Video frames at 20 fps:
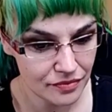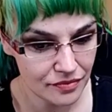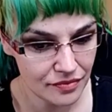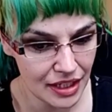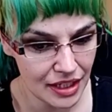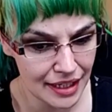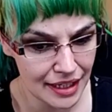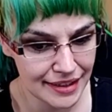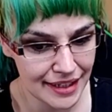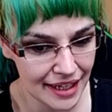
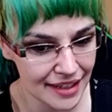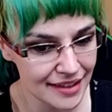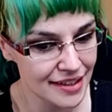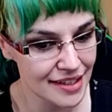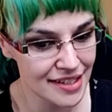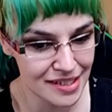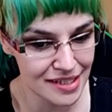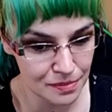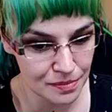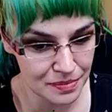That
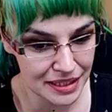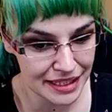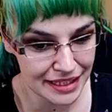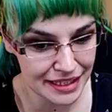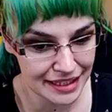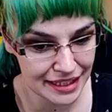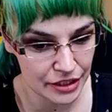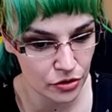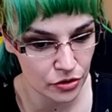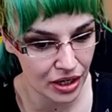doesn't mean
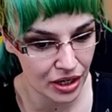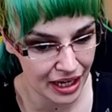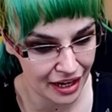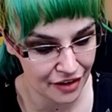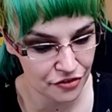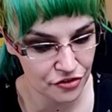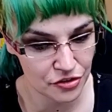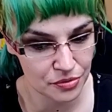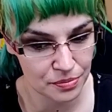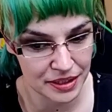that you
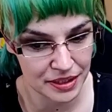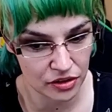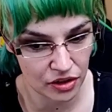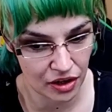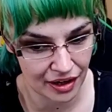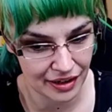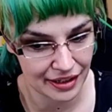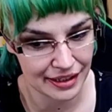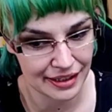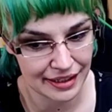have to be
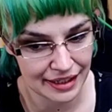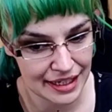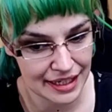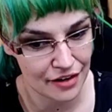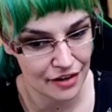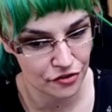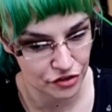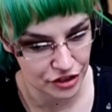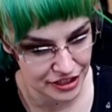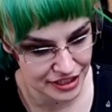logging in
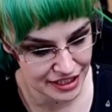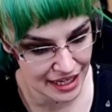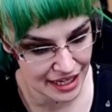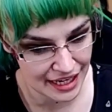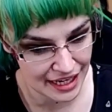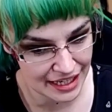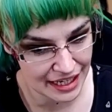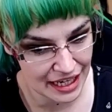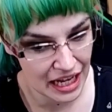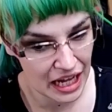every
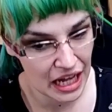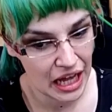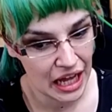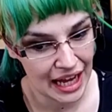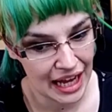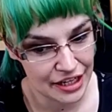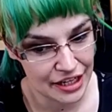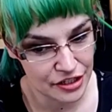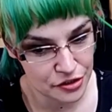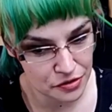day
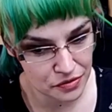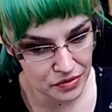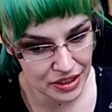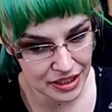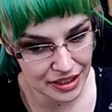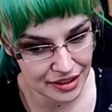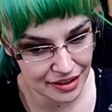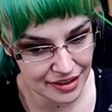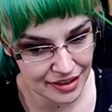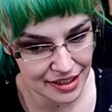and
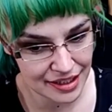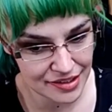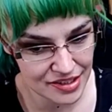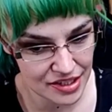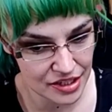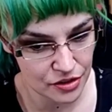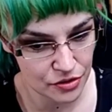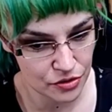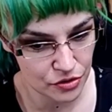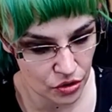doing the things
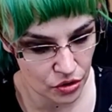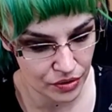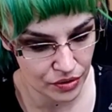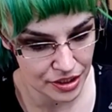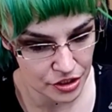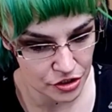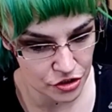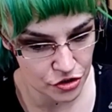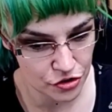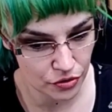that you don't
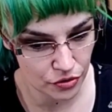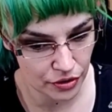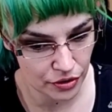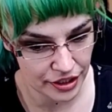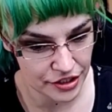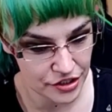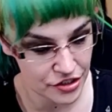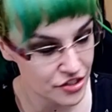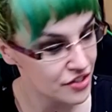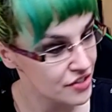
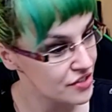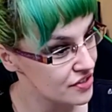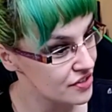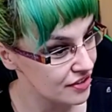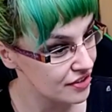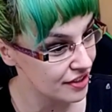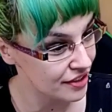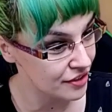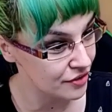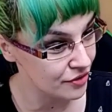enjoy just so
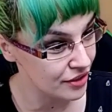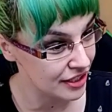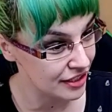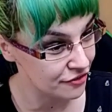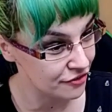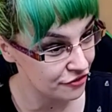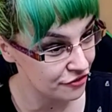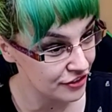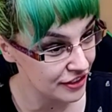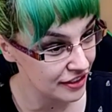that you can
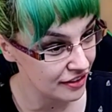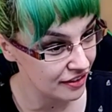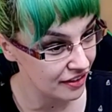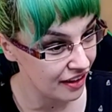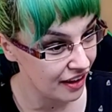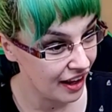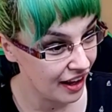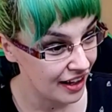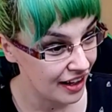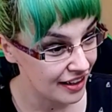feel
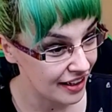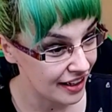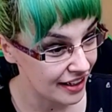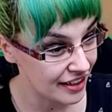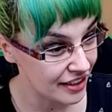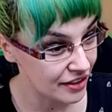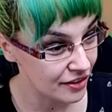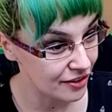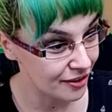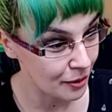
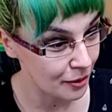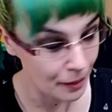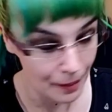like you're